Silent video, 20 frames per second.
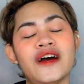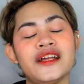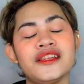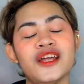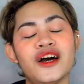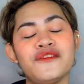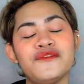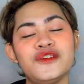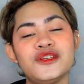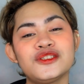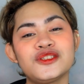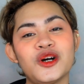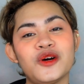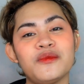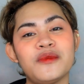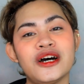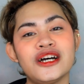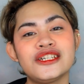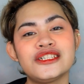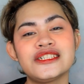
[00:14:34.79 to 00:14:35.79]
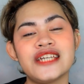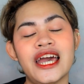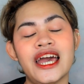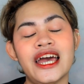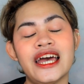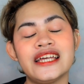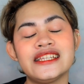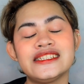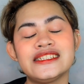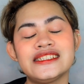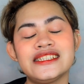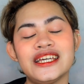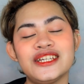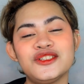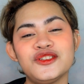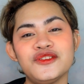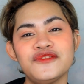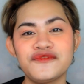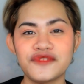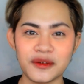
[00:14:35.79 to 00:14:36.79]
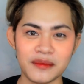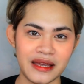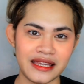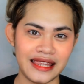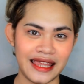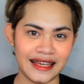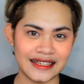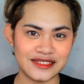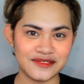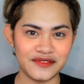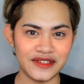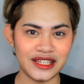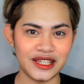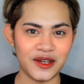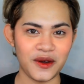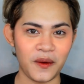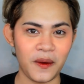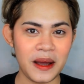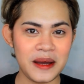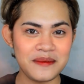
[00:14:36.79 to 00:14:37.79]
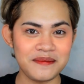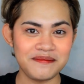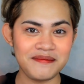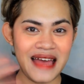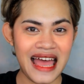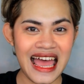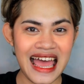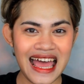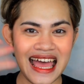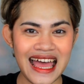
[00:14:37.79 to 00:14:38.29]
I love you so much and stay tuned for my next video. Bye!